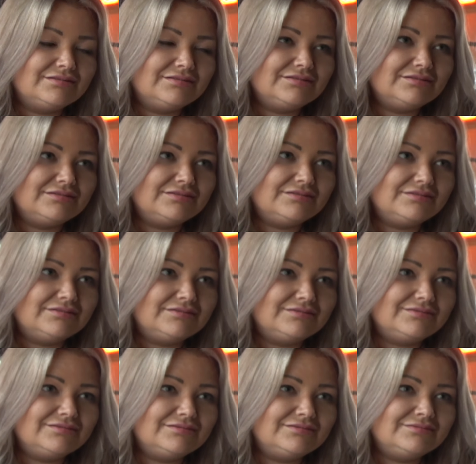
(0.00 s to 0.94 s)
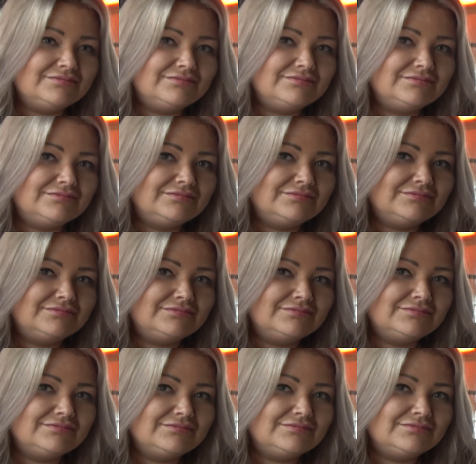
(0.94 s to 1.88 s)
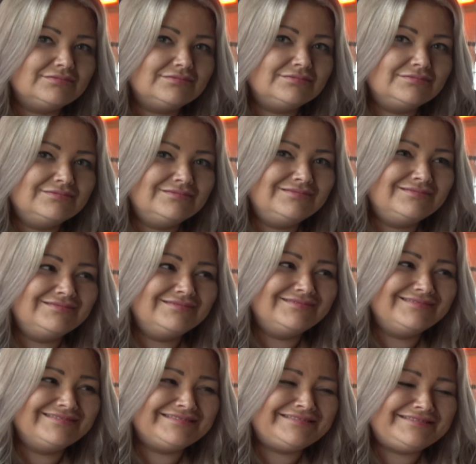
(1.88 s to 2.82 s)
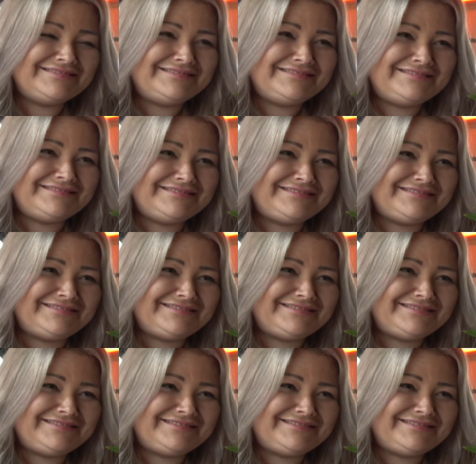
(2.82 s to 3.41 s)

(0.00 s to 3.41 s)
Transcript: No words are spoken by the person on screen.